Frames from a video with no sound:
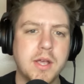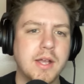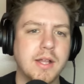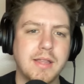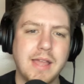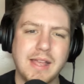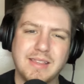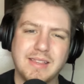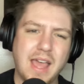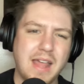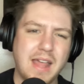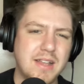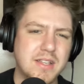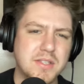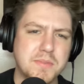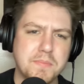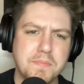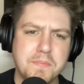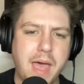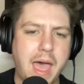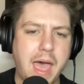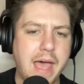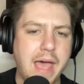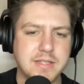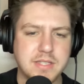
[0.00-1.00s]
Like that is
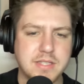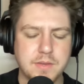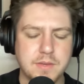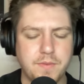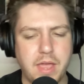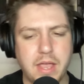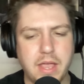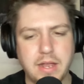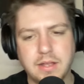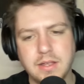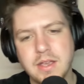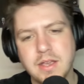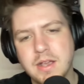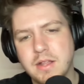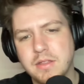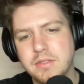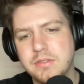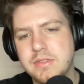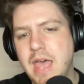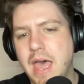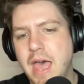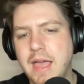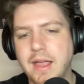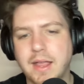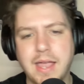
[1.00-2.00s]
massive. Like
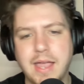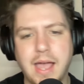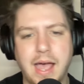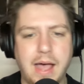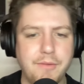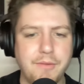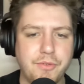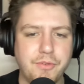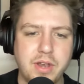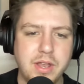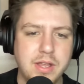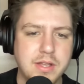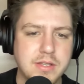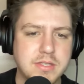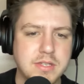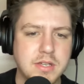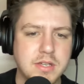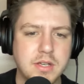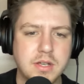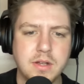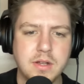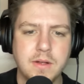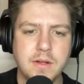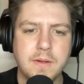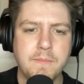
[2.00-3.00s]
That's that
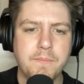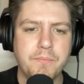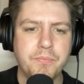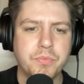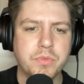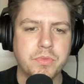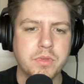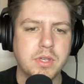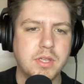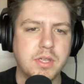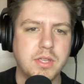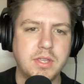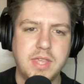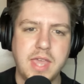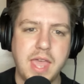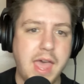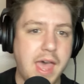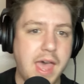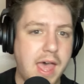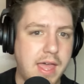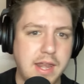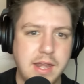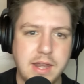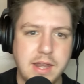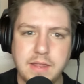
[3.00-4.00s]
confidence
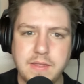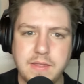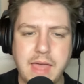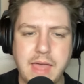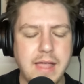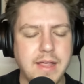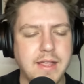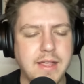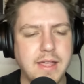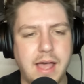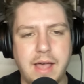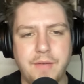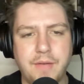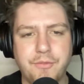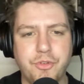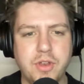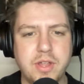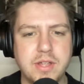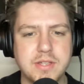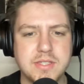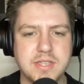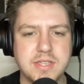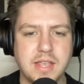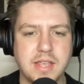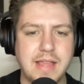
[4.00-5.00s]
yeah, and then that
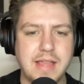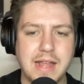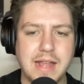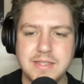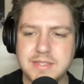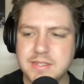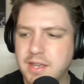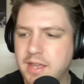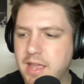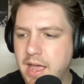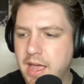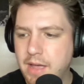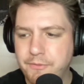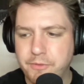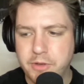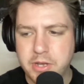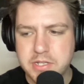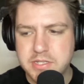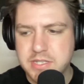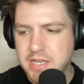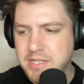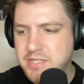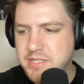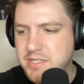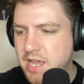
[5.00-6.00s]
confidence, like that's the
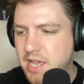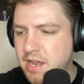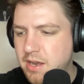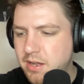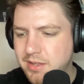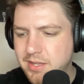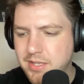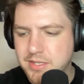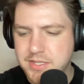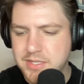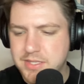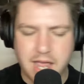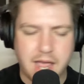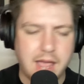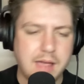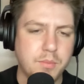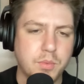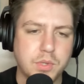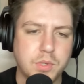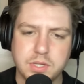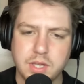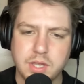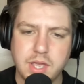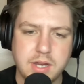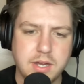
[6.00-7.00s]
confidence I say it all the time
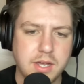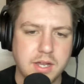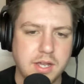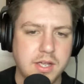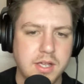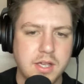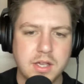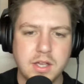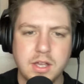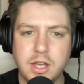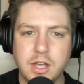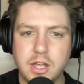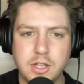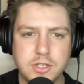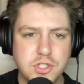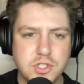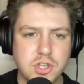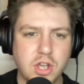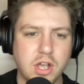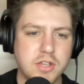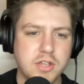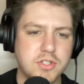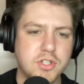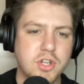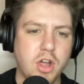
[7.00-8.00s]
with like a, a
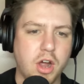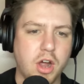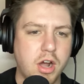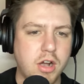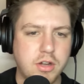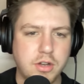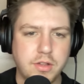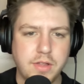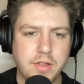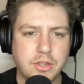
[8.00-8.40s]
Sauce Gardner.